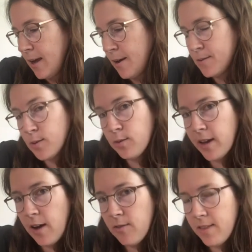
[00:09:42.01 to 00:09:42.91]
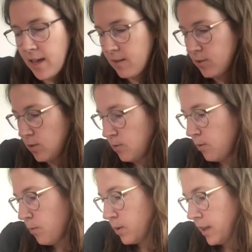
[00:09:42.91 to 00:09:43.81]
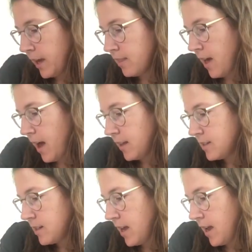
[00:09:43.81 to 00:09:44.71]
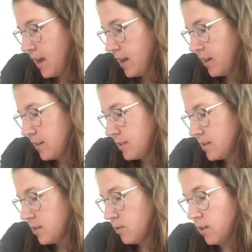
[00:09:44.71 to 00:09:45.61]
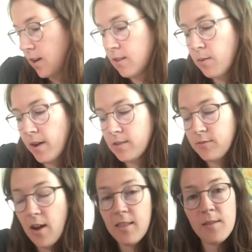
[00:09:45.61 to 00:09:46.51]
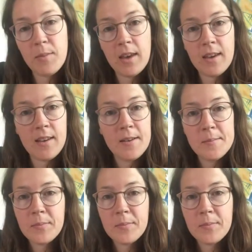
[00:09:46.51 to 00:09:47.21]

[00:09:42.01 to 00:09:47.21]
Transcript: So look out for that if you would like that. And you could otherwise follow me.